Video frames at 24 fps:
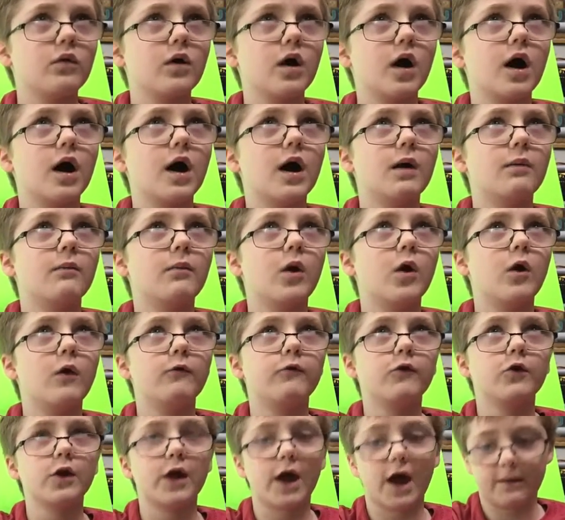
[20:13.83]

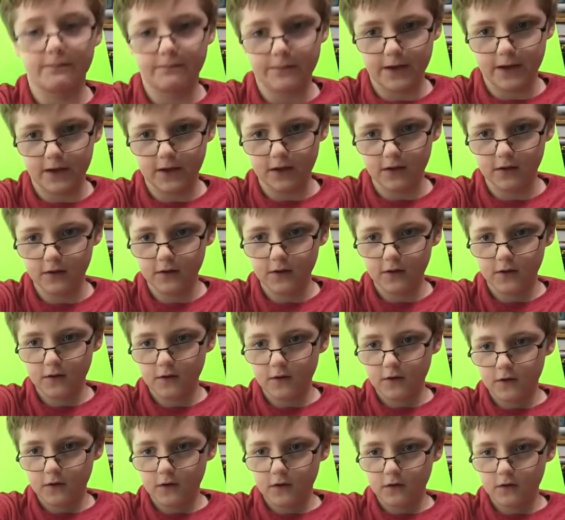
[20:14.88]
overlapping
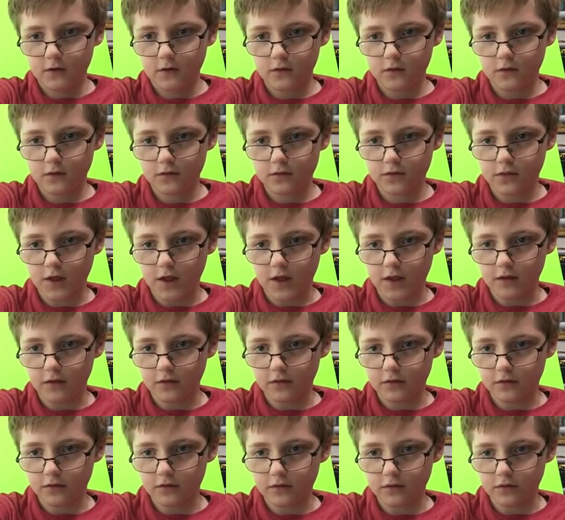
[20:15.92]

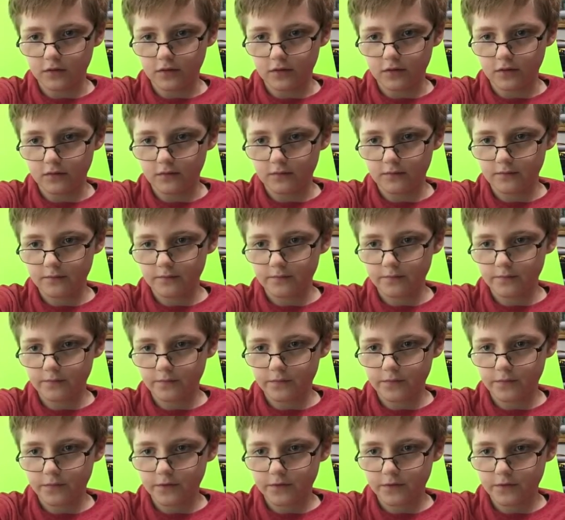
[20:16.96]
things.
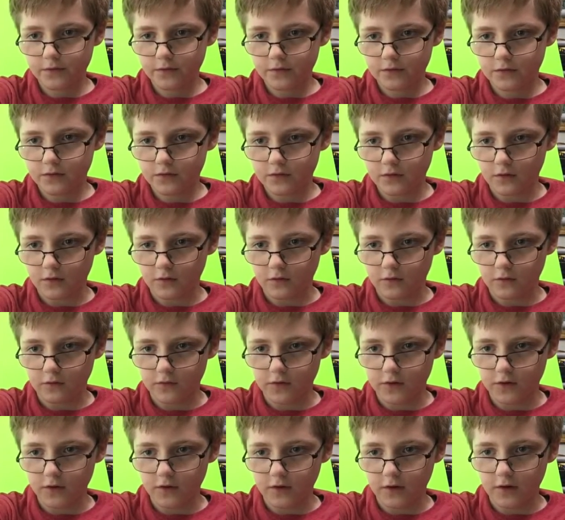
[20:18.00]
So
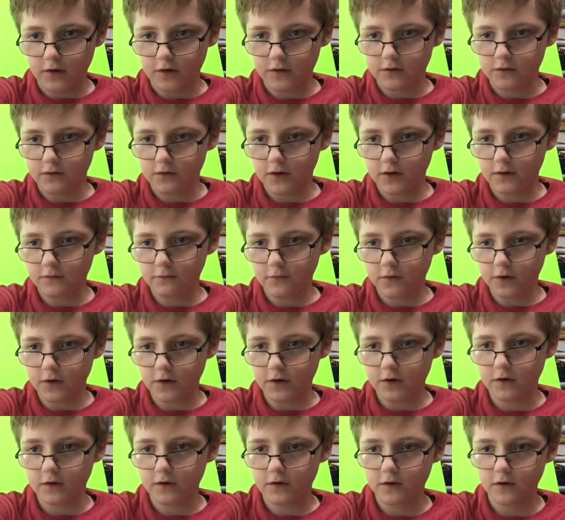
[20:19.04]
yeah, you kind of want
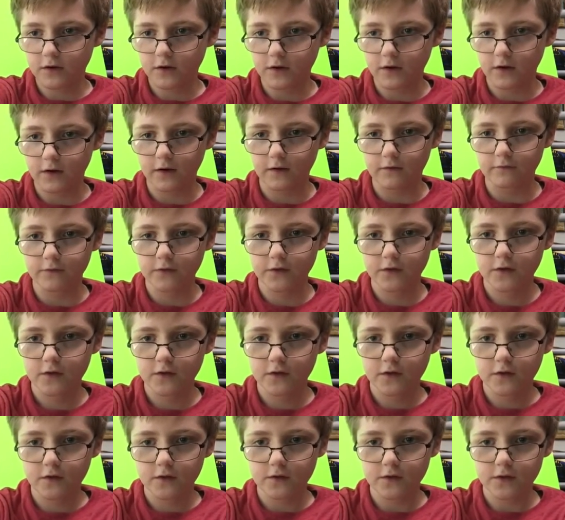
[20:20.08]
to have
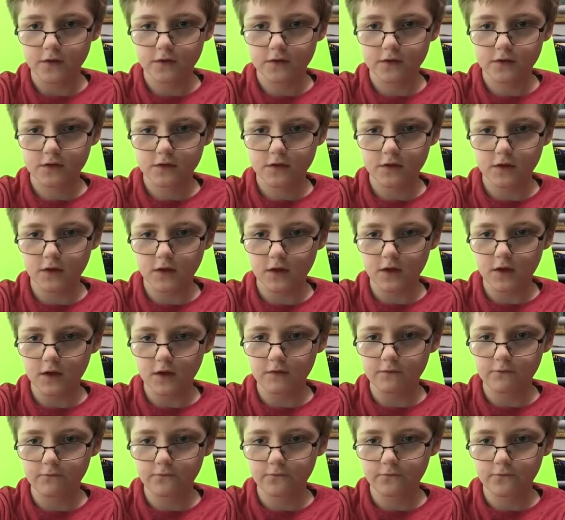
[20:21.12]
the
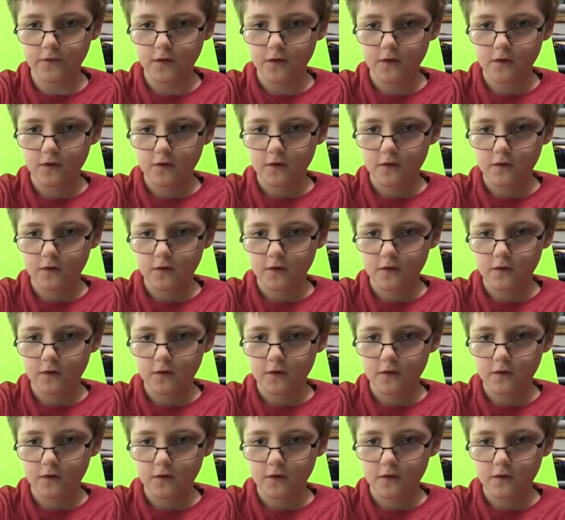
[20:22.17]
teeth